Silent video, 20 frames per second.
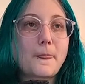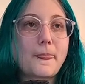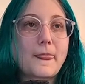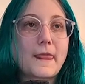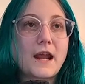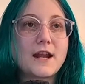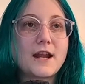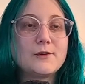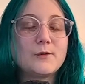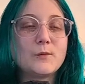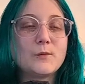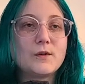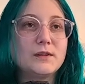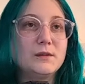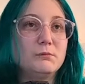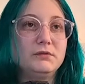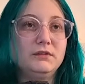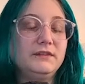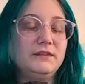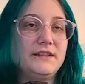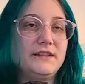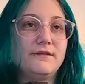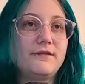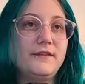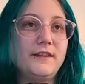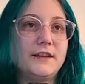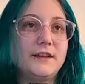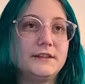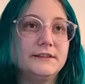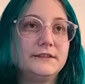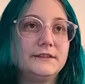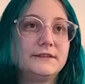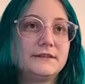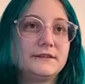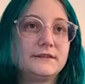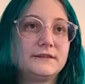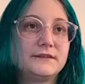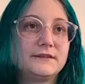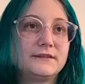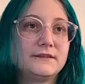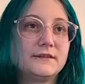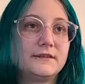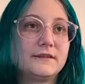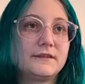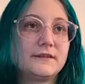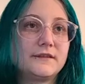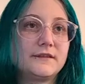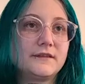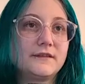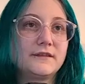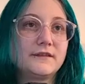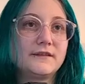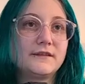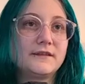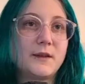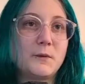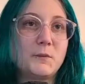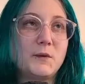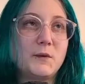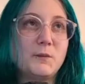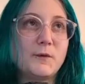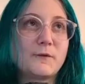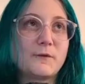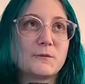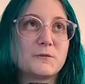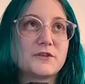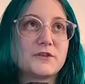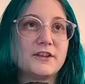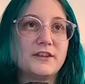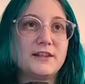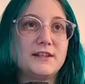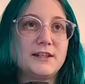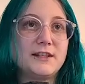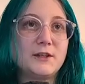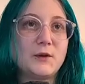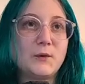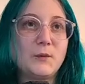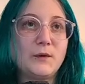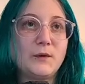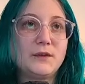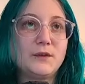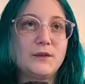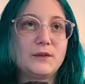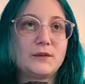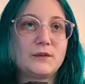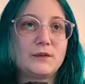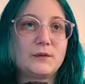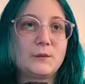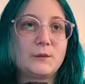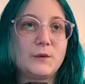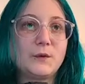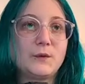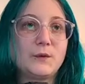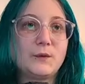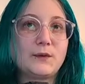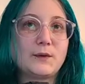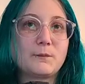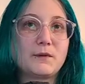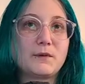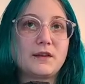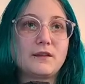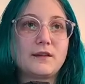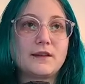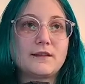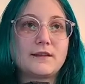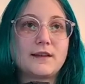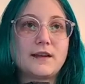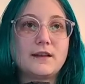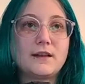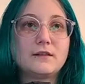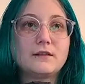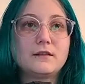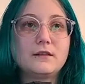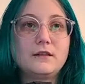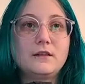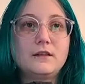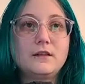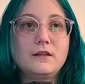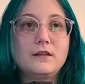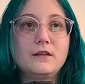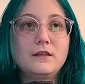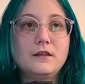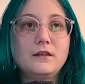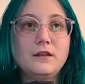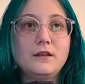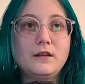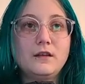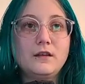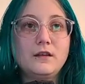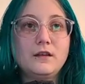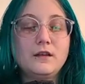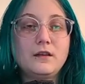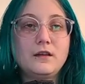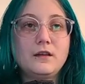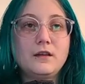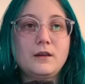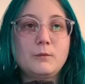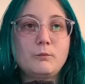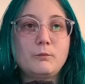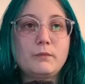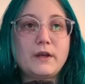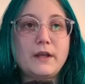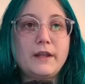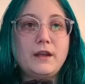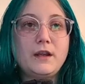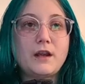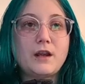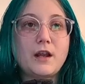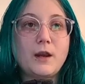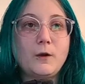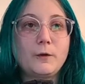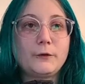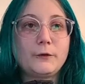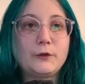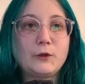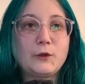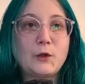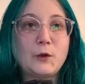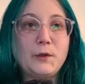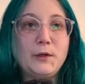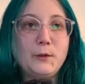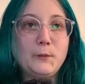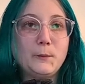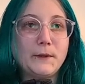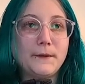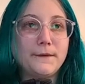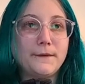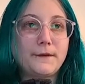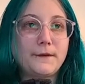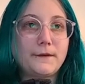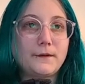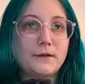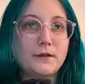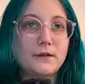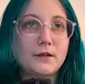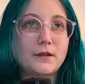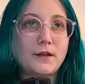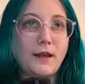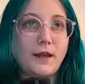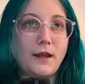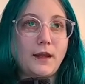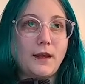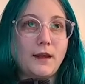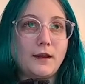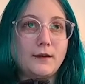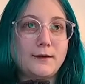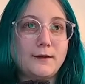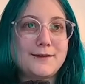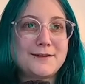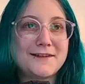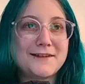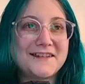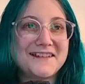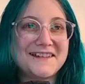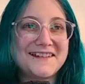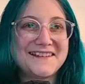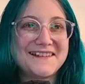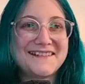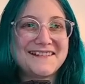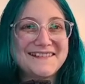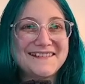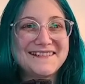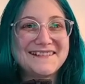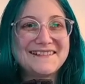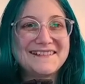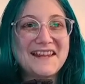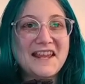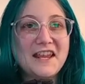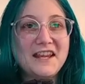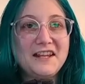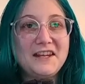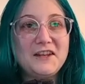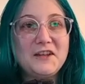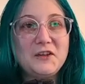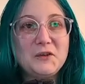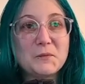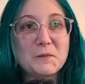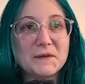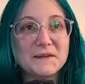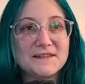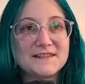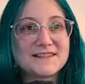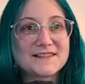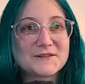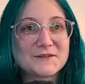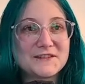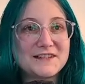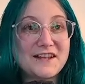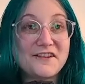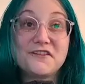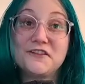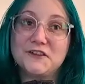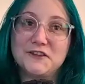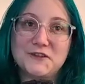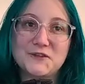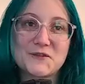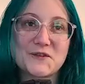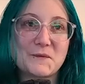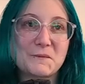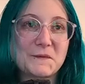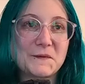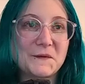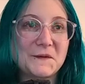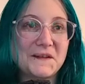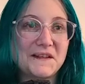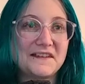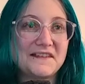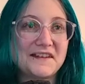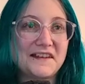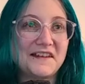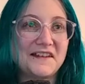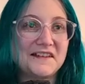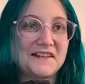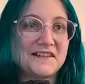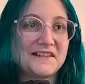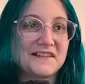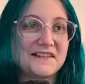I don't want to believe that people from Jelly Neo would do something like that. But I also know humans, and humans would definitely do something like that.